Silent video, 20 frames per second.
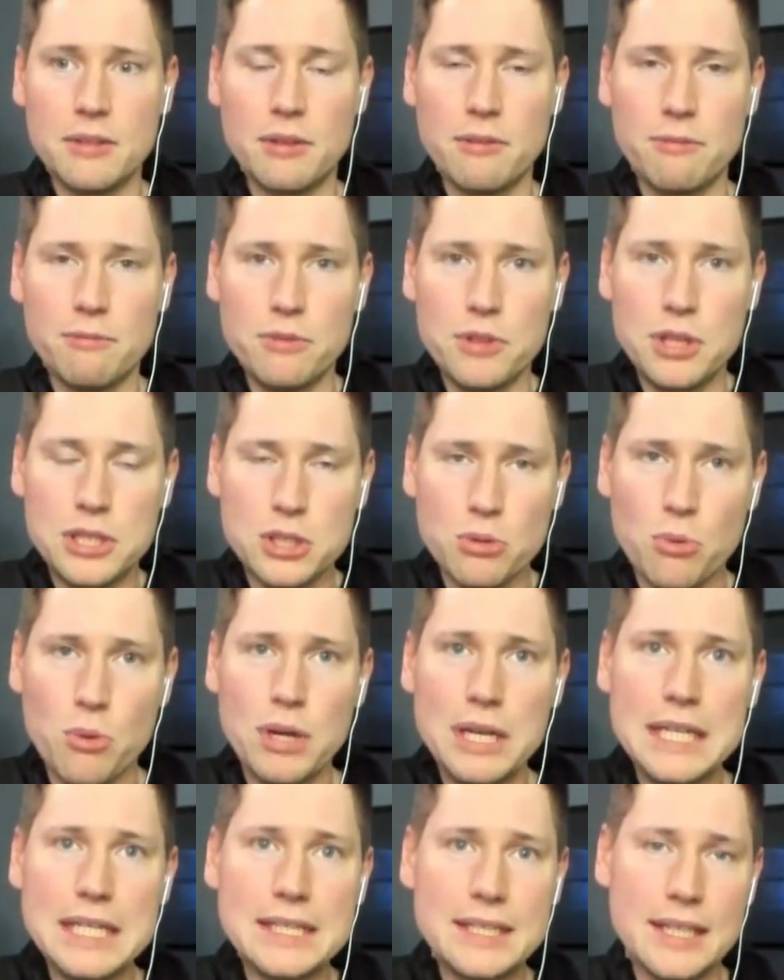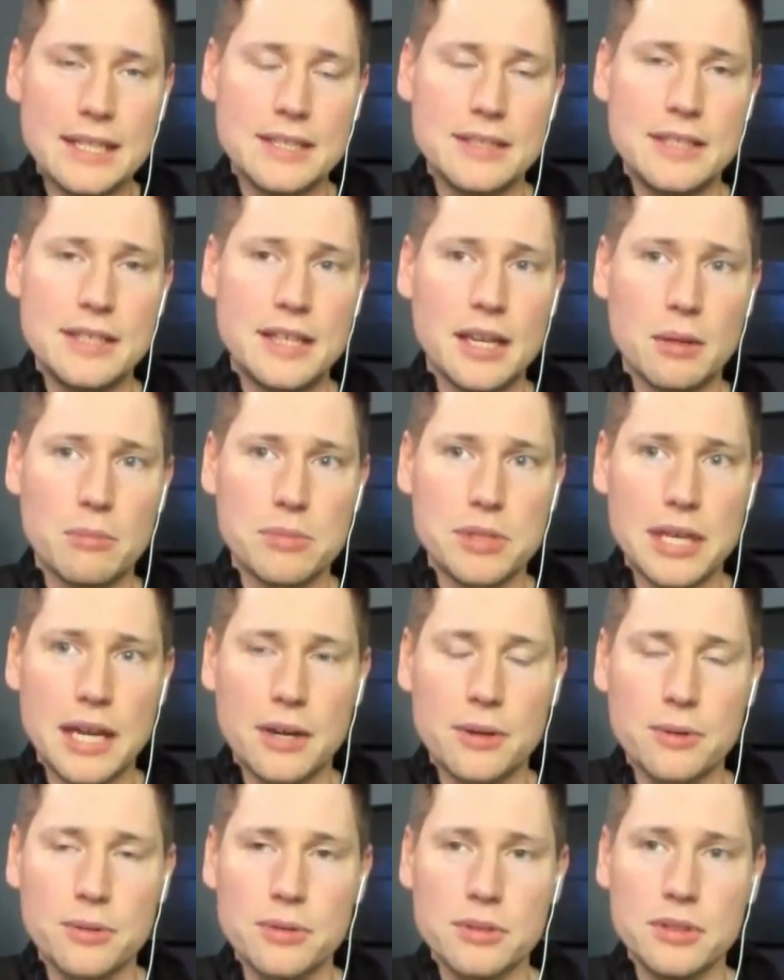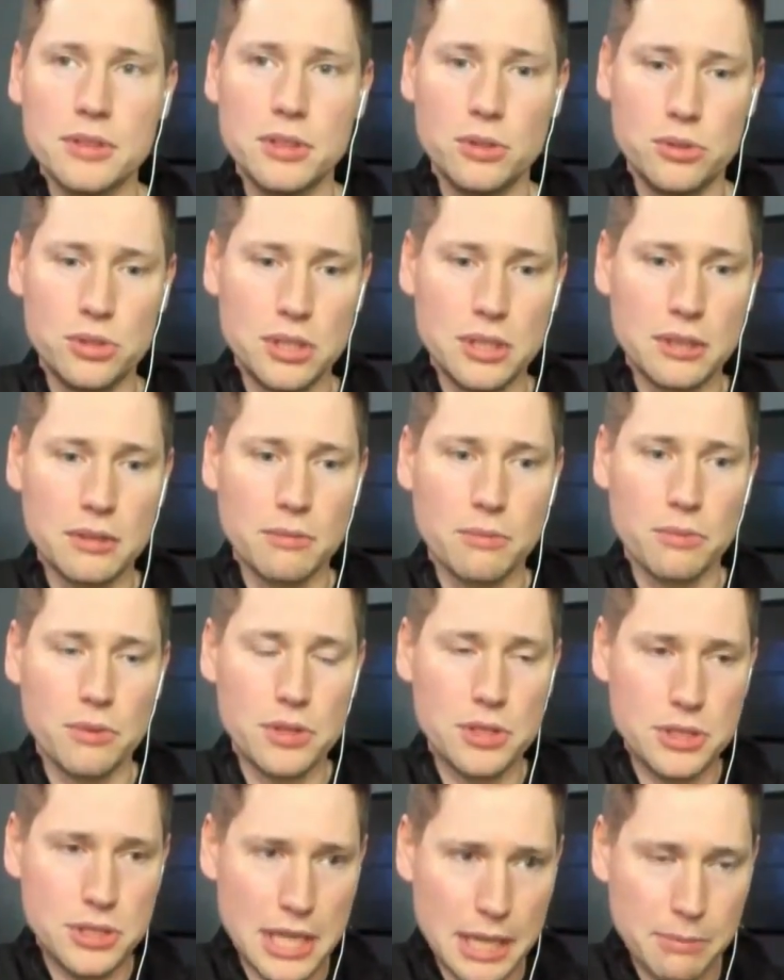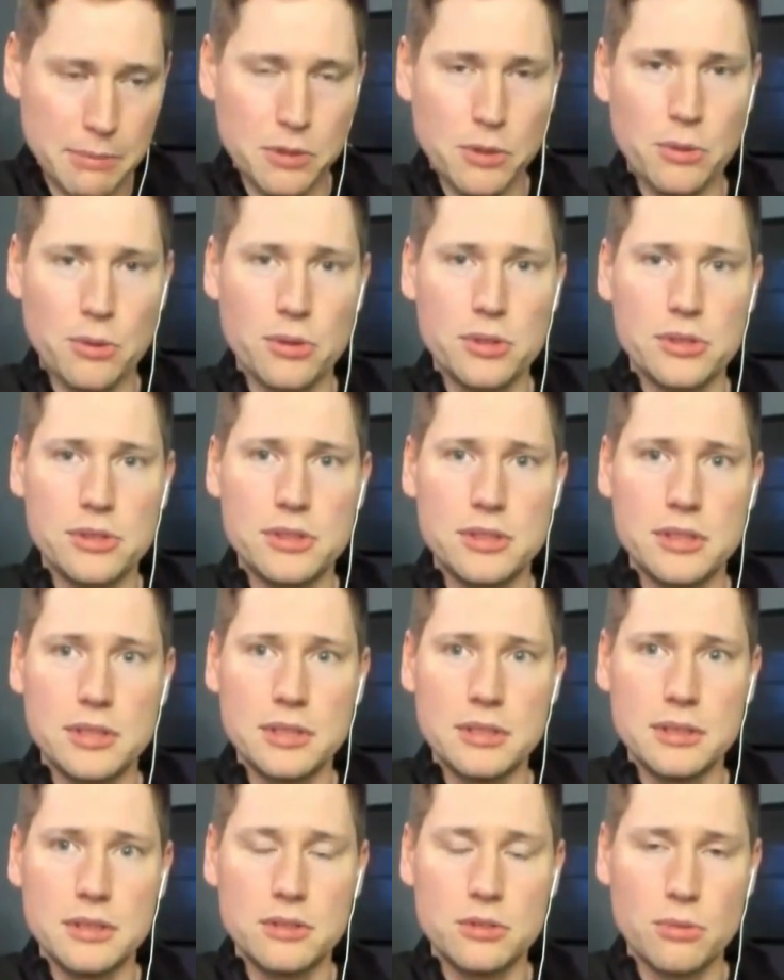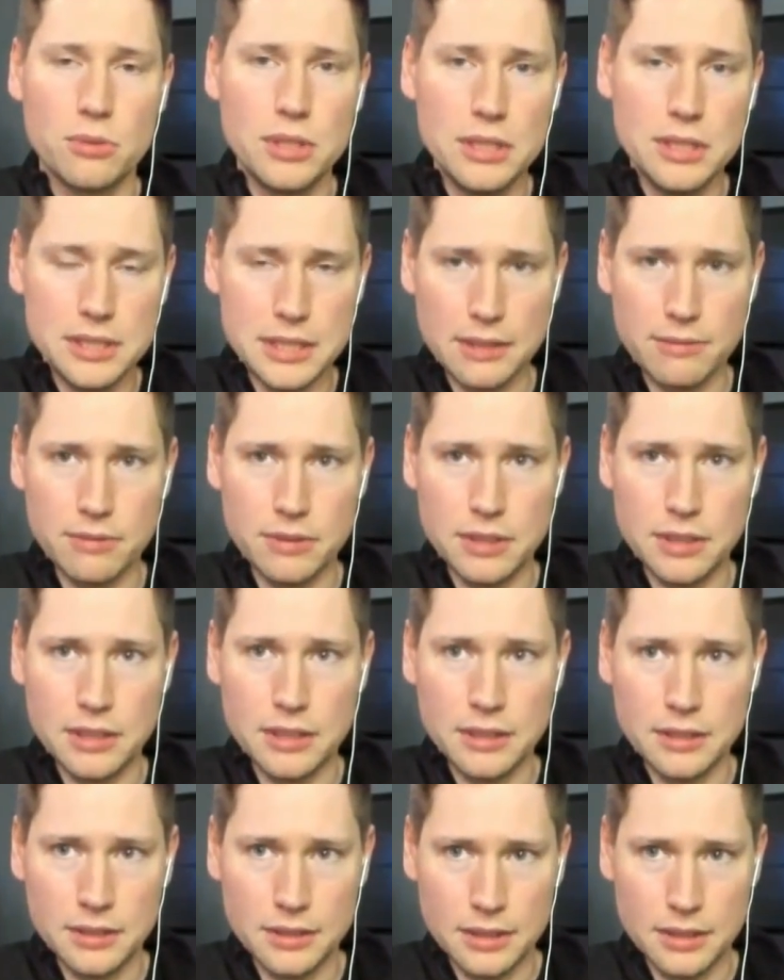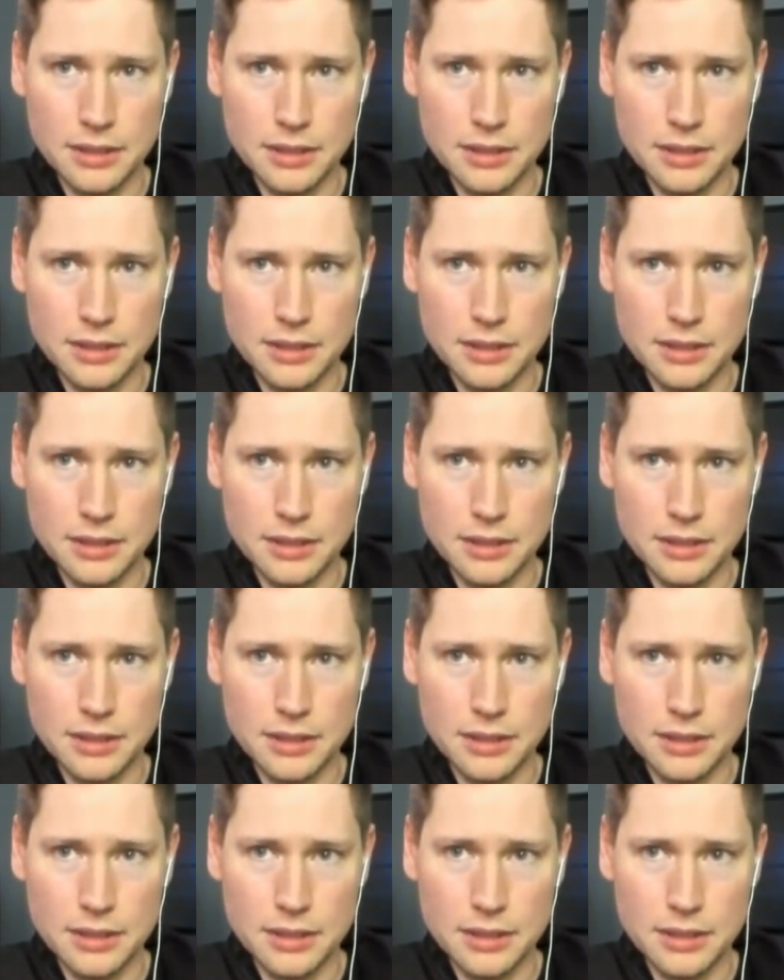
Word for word: The 2060 comes out using the same core as the 2070,